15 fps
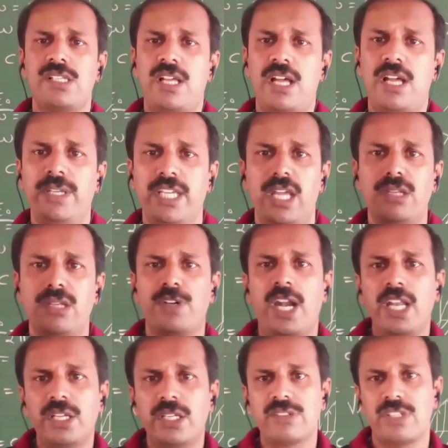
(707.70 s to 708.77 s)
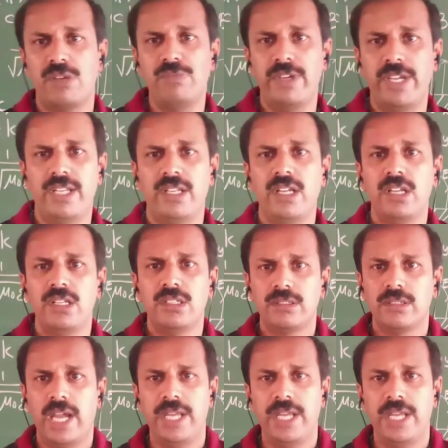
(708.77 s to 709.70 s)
coming and falling somewhere